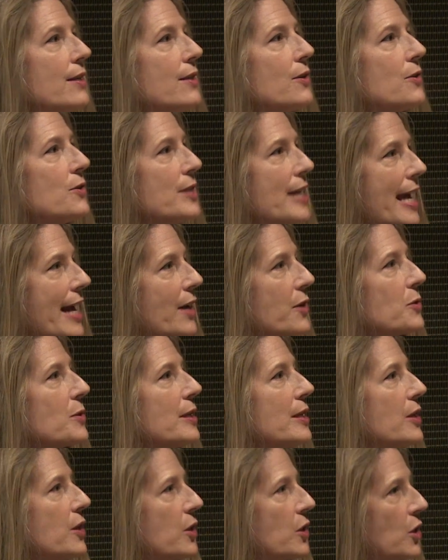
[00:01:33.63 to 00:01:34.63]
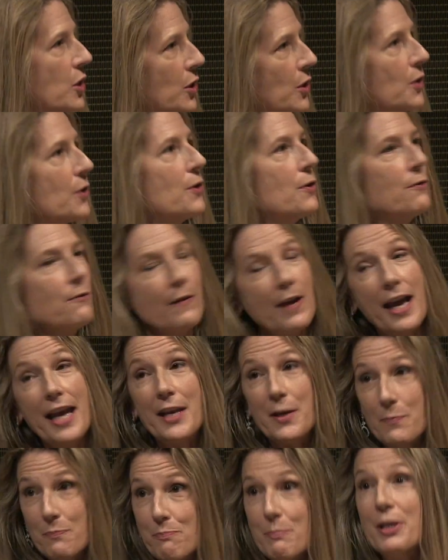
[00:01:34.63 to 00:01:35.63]
there's actually a curve
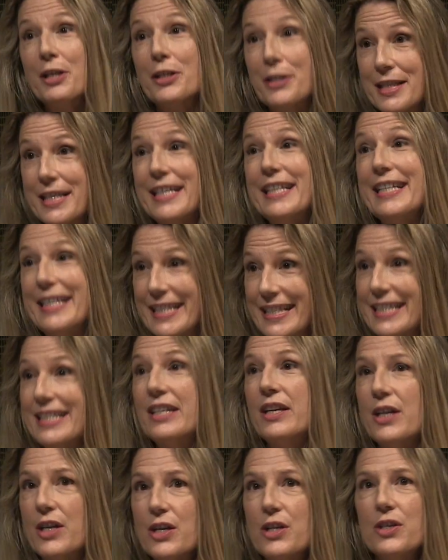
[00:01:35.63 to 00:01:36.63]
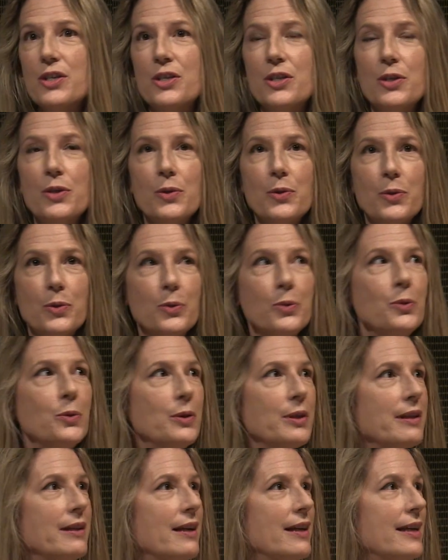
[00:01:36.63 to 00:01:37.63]
kind of built in
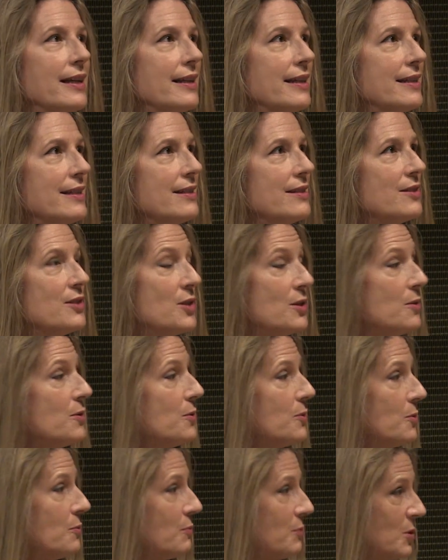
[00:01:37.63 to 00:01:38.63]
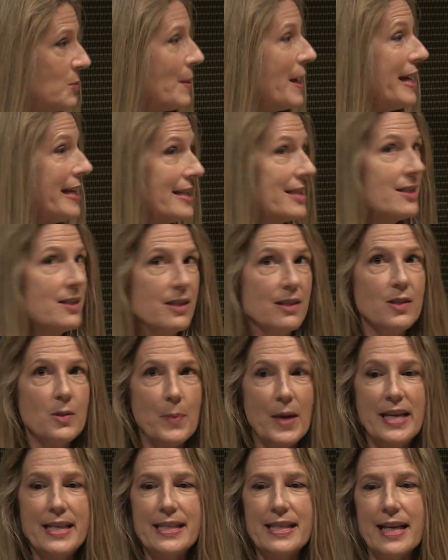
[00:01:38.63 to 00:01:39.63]
to, uh, to space, to
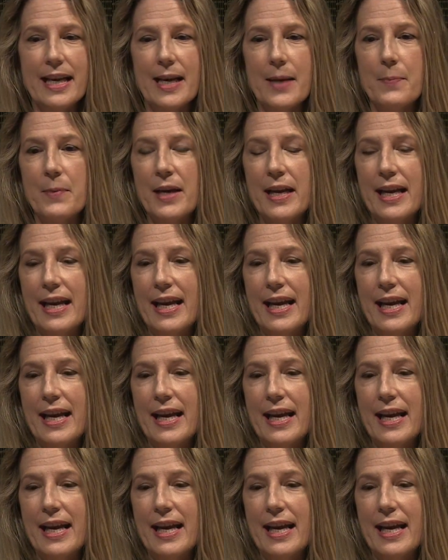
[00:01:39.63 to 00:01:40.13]
space time.